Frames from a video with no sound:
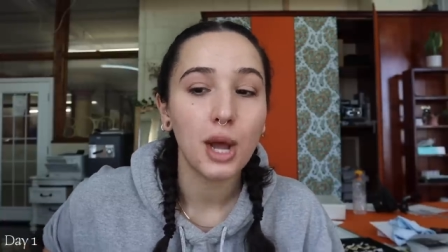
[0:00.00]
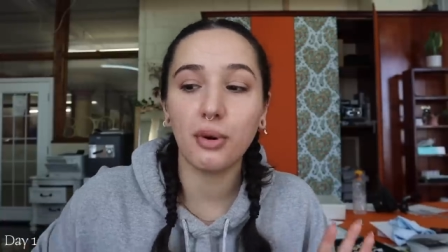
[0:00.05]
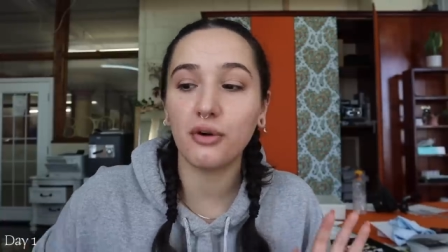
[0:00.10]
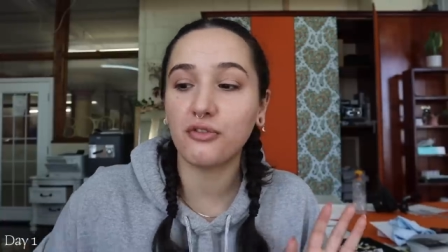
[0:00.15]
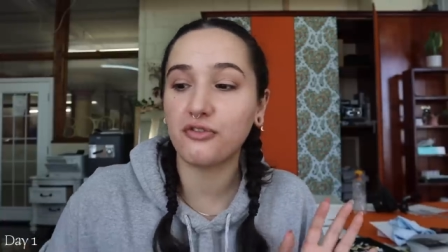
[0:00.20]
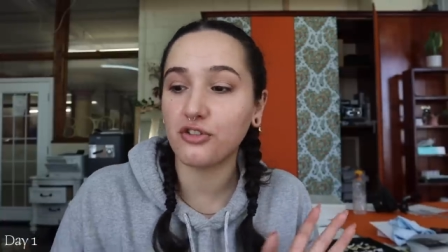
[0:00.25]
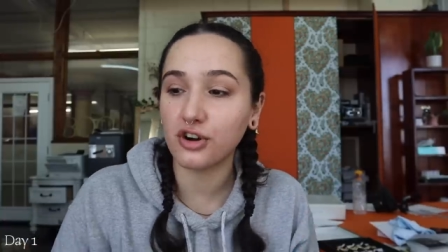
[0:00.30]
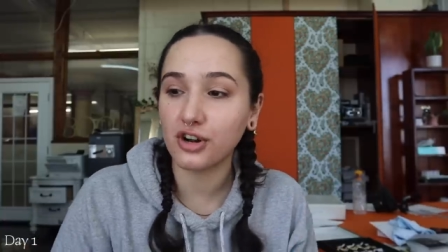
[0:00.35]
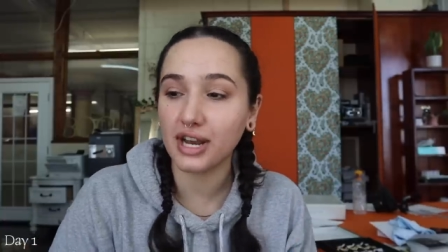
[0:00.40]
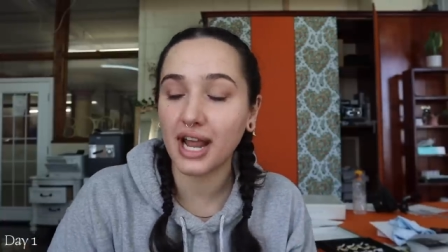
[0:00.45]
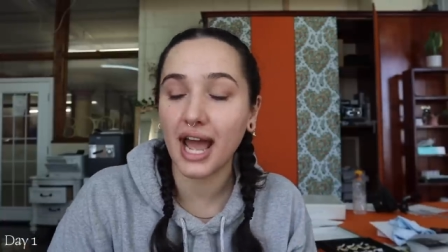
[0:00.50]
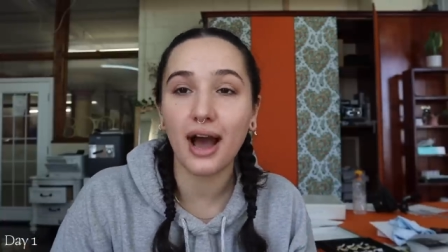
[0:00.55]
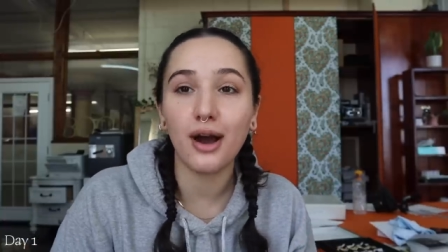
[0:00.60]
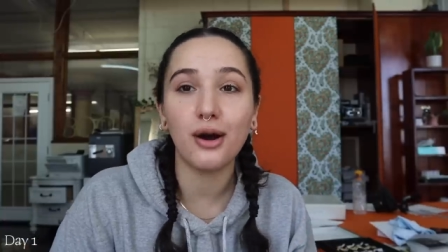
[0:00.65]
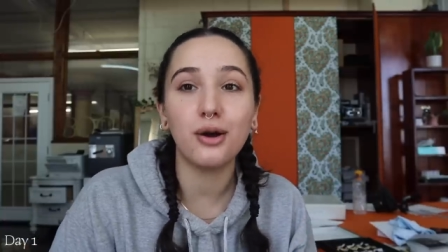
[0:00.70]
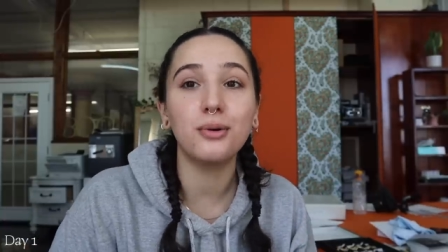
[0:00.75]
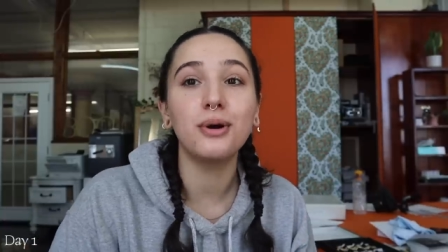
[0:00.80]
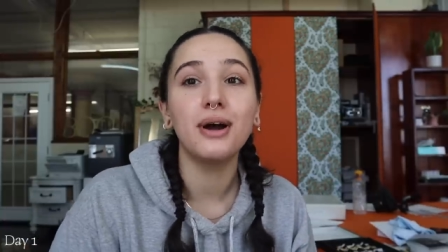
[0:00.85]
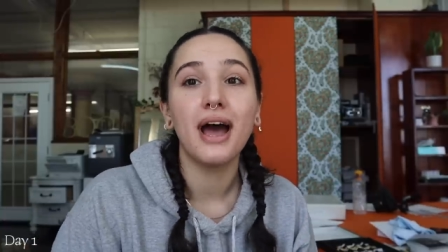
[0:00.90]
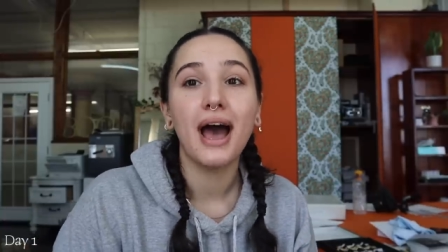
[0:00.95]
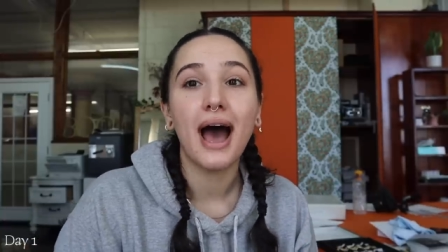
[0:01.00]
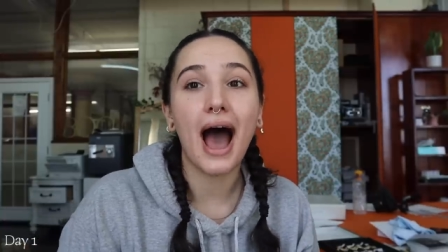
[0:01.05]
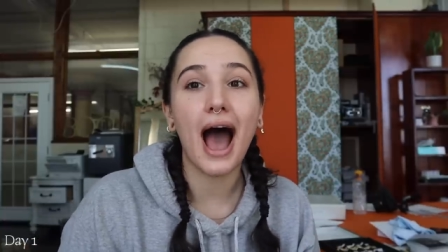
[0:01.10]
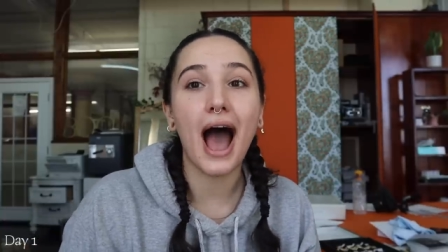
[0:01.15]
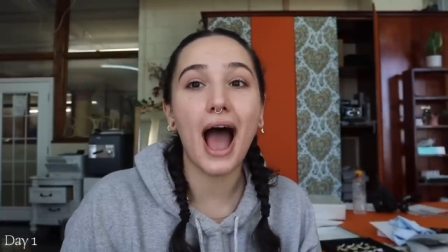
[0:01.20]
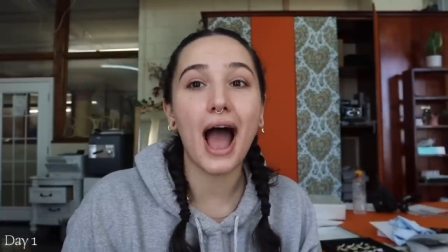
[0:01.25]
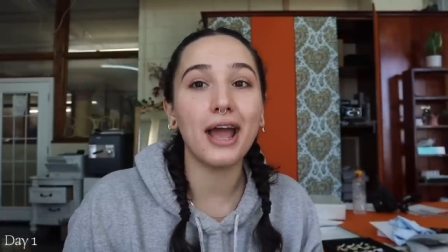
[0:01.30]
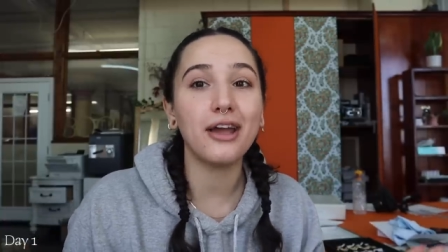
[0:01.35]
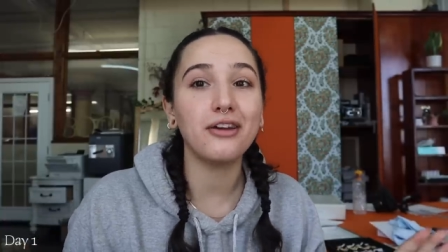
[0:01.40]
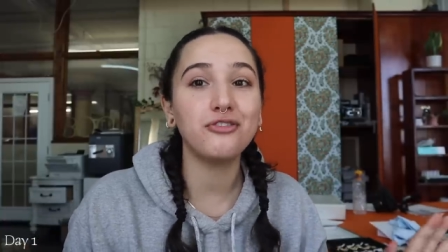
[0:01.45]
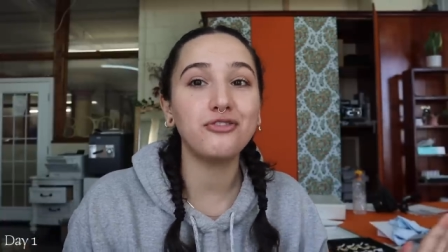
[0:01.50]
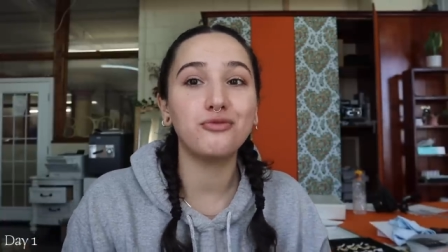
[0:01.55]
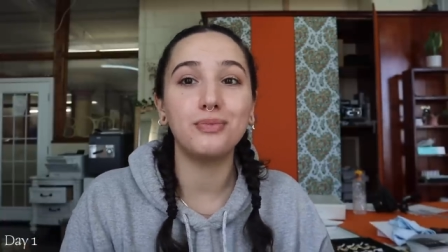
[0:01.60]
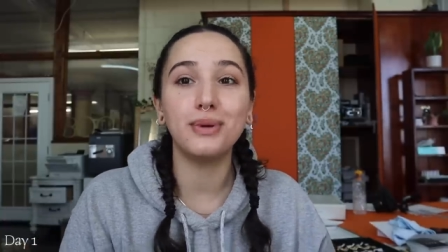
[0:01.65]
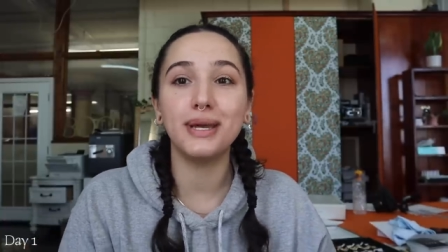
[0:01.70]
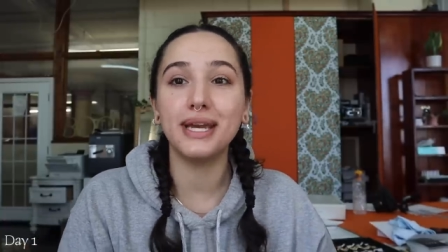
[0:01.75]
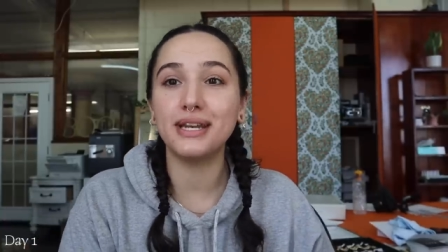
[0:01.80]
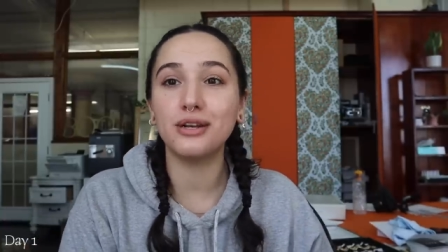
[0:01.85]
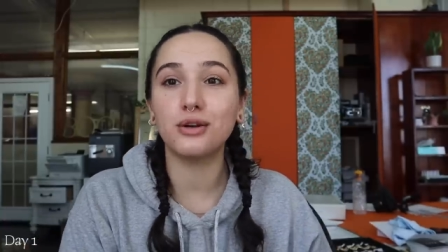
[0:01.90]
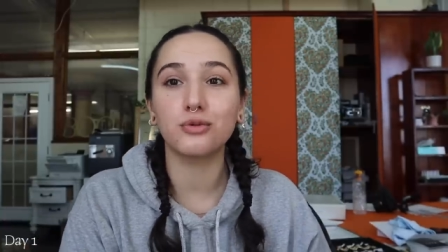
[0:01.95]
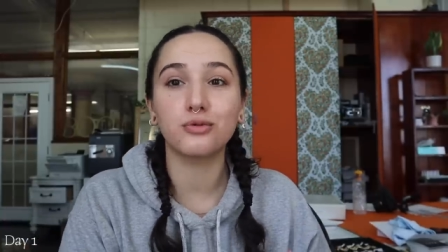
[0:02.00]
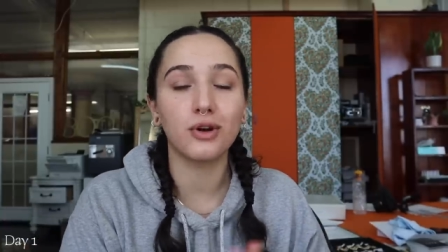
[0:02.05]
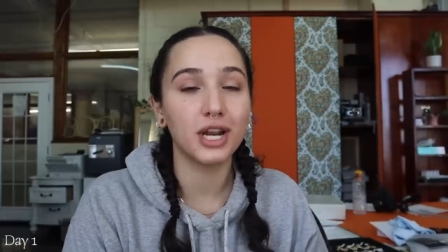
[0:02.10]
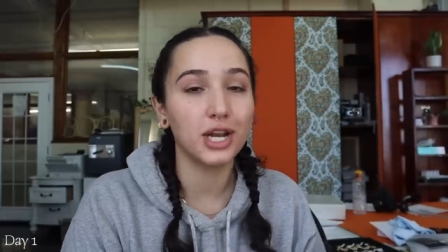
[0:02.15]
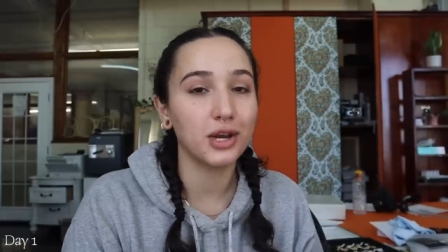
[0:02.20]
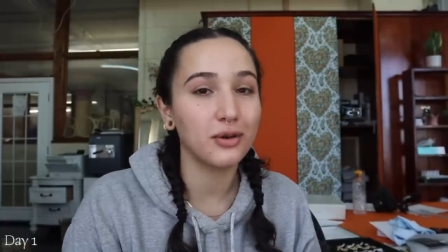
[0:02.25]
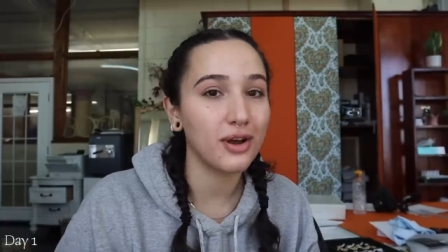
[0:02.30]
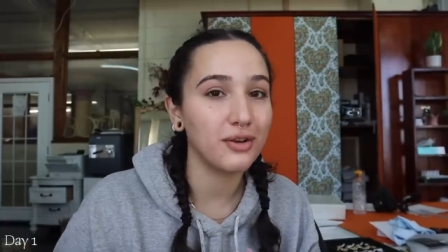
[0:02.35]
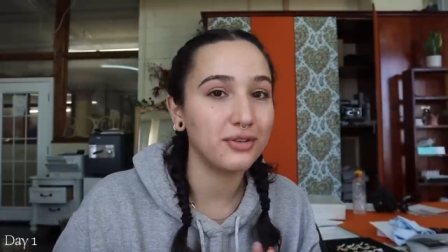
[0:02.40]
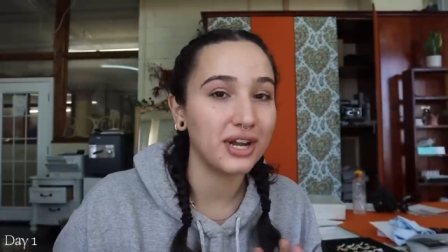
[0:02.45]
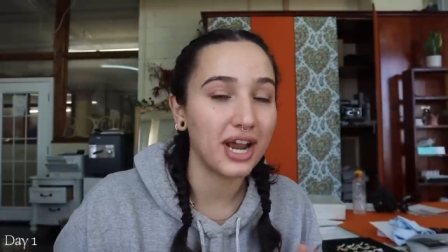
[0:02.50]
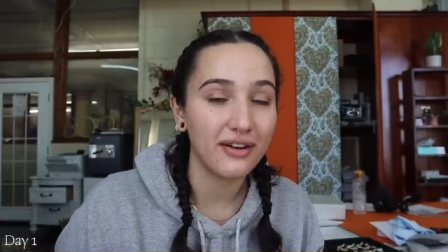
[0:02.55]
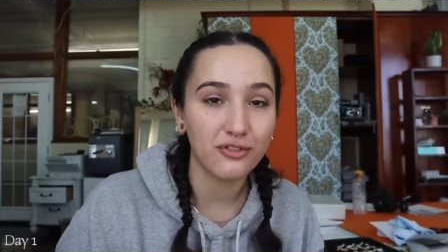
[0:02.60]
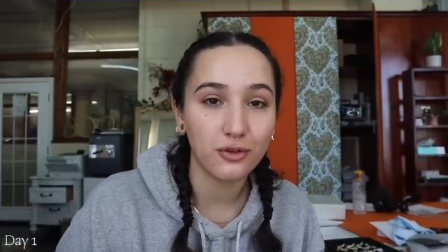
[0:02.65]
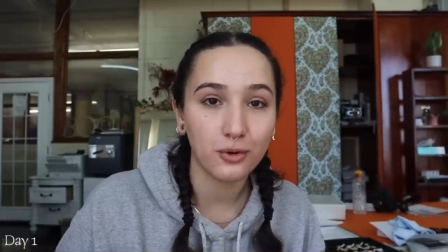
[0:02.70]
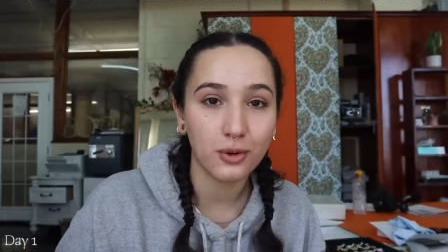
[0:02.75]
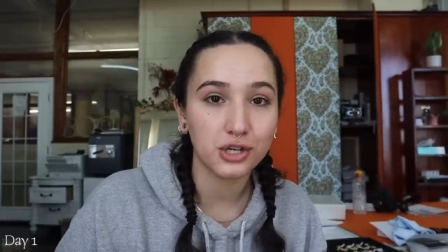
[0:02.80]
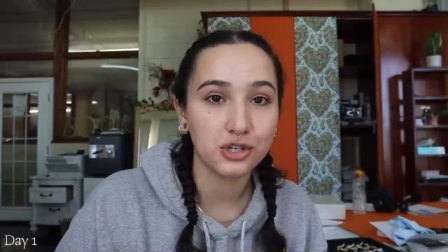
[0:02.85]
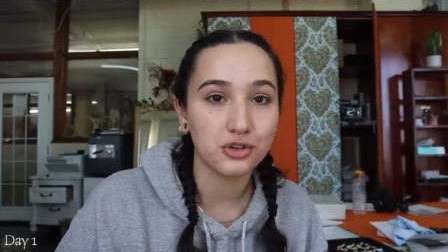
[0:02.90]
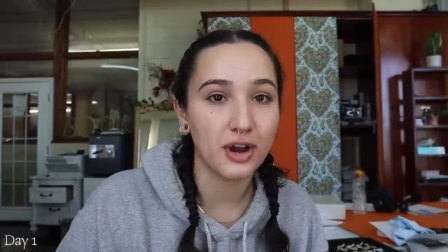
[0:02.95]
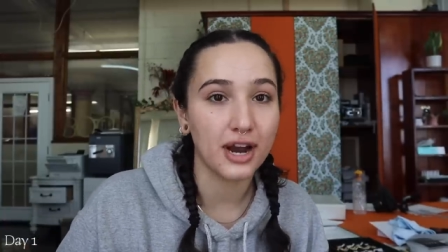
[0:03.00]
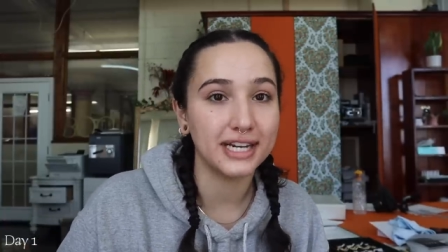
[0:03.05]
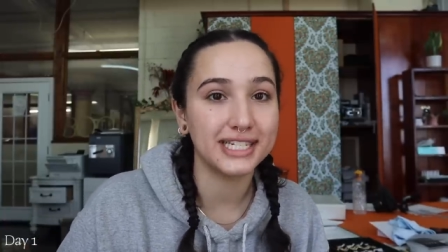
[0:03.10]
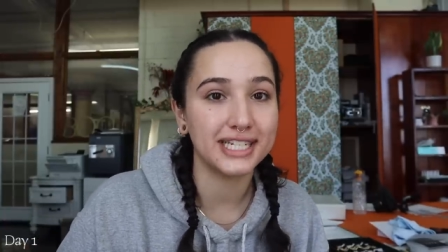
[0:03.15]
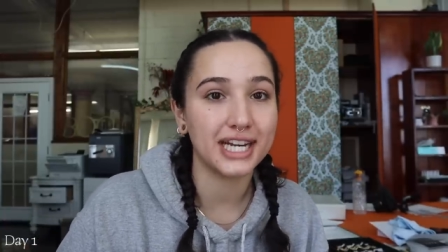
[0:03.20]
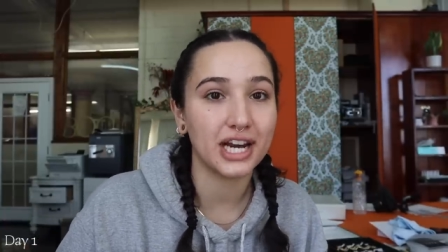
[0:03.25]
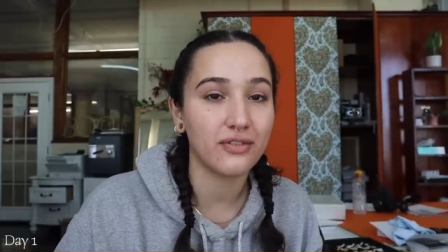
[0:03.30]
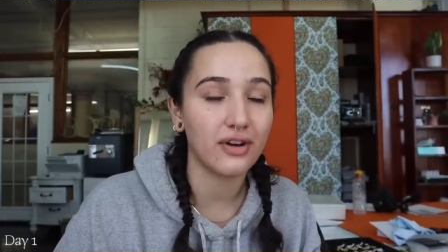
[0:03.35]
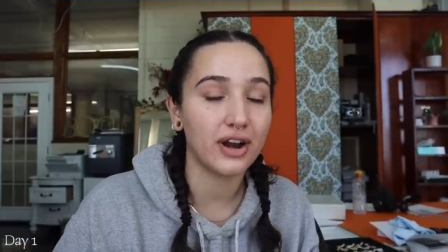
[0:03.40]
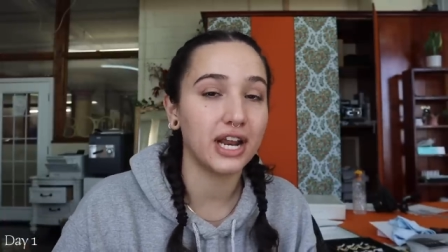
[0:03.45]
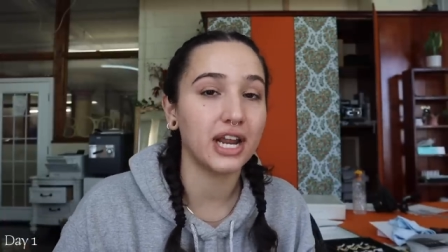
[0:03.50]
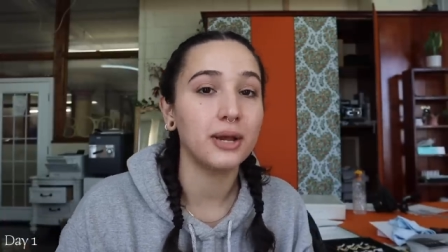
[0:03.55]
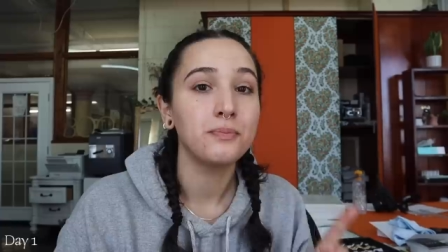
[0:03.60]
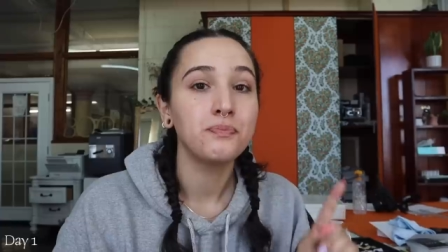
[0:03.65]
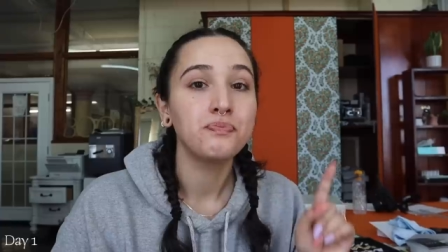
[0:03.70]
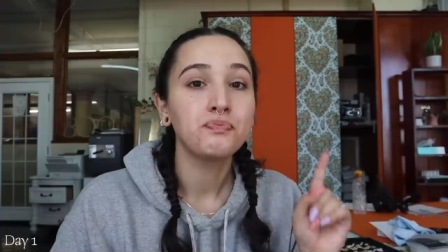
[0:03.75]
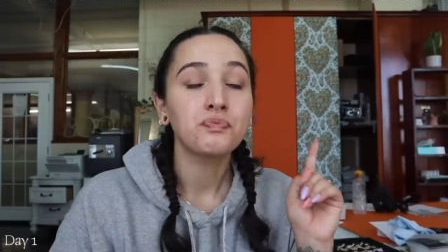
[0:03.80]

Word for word: But for now, I've been running around everywhere trying to get ready